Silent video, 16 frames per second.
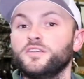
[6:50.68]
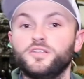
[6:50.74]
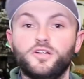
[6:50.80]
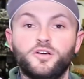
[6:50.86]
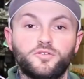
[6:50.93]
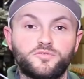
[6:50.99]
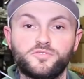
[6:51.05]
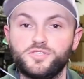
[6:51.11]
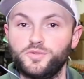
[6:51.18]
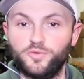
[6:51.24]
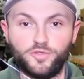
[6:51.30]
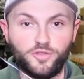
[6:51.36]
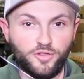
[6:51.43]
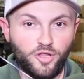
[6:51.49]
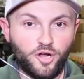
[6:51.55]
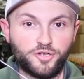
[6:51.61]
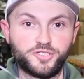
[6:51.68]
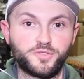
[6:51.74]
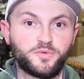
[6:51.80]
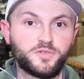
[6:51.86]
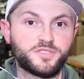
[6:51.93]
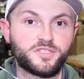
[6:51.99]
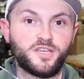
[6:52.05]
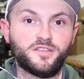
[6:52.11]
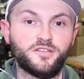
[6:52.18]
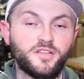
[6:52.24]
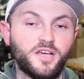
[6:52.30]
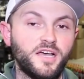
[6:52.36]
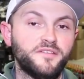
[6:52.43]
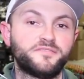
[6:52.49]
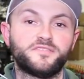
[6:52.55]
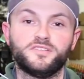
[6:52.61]
you know, two of the larger ones on the
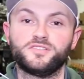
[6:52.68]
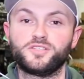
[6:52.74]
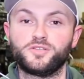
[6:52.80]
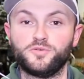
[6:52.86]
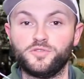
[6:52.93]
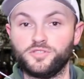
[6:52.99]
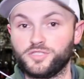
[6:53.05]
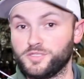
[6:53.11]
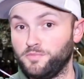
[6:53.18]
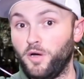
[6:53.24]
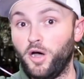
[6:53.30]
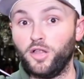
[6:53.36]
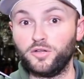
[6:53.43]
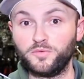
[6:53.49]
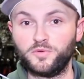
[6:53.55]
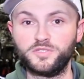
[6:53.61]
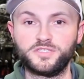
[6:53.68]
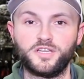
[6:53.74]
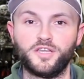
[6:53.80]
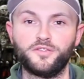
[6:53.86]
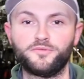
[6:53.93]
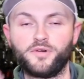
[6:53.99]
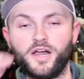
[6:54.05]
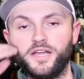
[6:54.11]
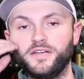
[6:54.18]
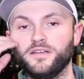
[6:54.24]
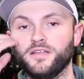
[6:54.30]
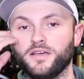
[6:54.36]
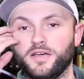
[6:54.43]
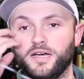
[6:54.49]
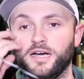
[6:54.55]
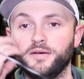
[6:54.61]
left and two of the smaller ones on the right.
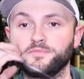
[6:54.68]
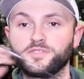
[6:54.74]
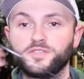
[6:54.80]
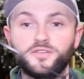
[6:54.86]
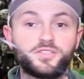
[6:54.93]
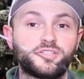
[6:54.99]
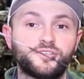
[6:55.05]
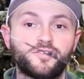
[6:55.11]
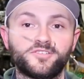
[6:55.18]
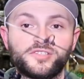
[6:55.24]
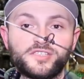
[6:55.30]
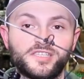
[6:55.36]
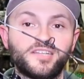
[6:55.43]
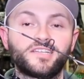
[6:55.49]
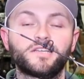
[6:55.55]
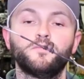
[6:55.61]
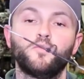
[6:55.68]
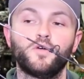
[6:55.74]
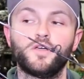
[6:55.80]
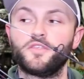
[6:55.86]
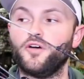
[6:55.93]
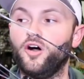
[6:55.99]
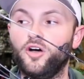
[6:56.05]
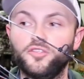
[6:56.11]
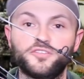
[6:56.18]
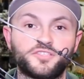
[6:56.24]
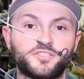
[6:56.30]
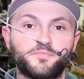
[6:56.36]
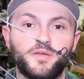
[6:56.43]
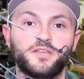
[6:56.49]
So this year they're sending them with all the